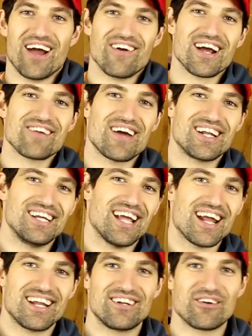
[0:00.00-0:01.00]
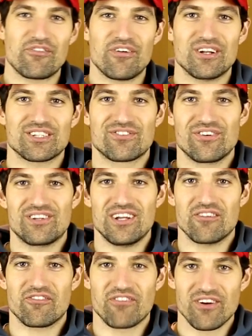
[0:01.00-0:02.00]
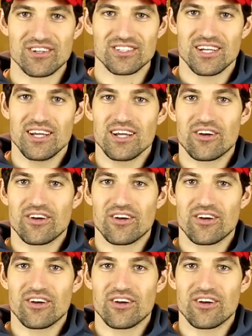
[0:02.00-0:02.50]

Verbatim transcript: I recommend getting into a fitness routine first,